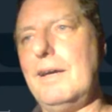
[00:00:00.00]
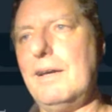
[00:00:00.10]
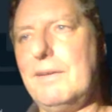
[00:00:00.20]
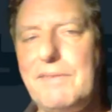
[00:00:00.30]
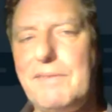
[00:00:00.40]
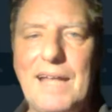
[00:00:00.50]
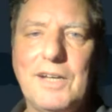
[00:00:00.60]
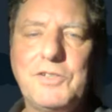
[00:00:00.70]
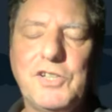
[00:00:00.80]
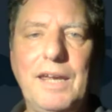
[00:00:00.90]

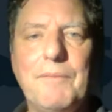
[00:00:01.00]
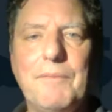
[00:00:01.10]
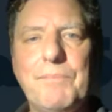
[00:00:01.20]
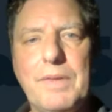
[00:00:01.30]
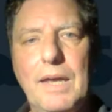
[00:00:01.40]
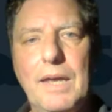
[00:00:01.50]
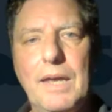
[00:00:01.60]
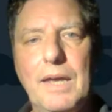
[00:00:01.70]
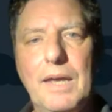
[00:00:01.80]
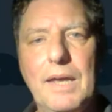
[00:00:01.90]
analogy
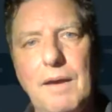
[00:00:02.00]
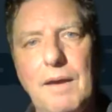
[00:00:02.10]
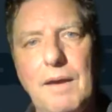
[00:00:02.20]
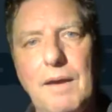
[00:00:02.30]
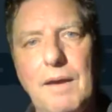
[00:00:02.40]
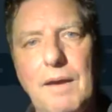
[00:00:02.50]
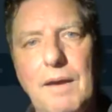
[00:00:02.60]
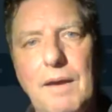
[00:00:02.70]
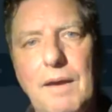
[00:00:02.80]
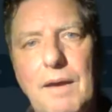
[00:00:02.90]
is
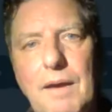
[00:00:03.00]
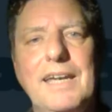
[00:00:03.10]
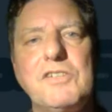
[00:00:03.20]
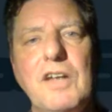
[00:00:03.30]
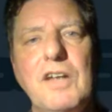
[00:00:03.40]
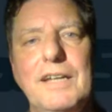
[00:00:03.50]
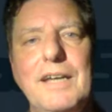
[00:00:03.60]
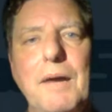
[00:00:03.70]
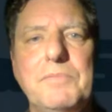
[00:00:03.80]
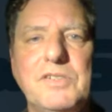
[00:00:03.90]
investing in
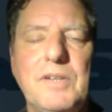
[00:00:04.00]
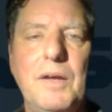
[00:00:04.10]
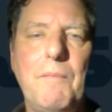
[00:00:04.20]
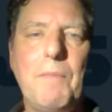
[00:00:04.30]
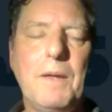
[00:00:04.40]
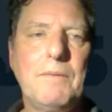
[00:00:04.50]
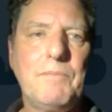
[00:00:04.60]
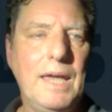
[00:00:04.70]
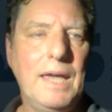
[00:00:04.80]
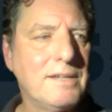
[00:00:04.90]
startups
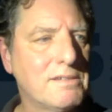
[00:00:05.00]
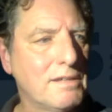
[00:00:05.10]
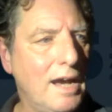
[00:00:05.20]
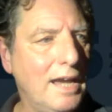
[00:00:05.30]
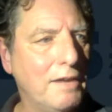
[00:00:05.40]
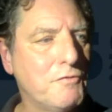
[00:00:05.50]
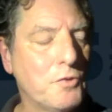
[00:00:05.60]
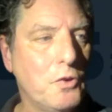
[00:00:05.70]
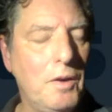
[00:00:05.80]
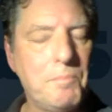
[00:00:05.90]
is like, for
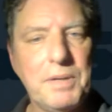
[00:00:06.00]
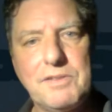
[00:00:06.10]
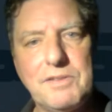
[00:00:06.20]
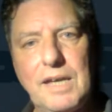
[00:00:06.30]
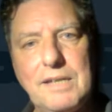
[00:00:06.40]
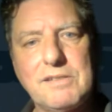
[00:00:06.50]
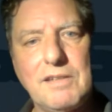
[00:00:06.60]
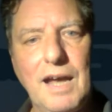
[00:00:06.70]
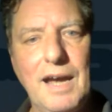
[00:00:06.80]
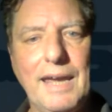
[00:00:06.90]
corporates, is
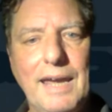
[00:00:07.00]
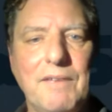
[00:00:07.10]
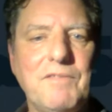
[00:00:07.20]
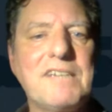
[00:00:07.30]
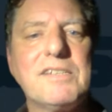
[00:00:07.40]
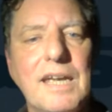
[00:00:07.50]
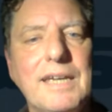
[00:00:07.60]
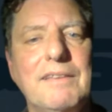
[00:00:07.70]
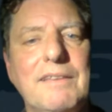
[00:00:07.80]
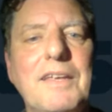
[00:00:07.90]
like
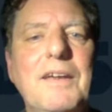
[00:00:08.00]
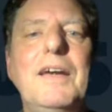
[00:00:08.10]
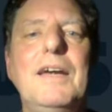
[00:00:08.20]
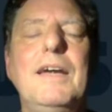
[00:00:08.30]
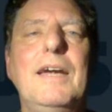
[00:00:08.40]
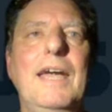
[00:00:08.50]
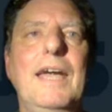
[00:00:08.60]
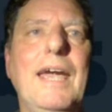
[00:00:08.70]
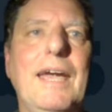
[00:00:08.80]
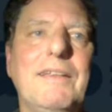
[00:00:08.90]
investing
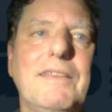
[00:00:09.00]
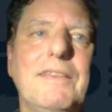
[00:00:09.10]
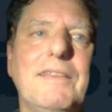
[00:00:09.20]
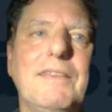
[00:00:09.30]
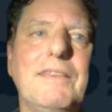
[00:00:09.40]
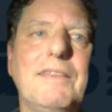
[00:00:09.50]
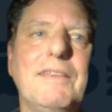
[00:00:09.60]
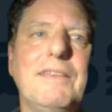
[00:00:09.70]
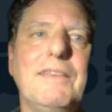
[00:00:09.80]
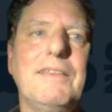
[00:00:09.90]
in taking care
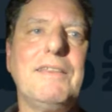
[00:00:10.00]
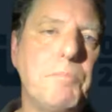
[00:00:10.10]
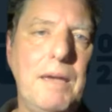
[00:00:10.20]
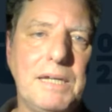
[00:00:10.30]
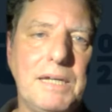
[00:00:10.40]
of a baby,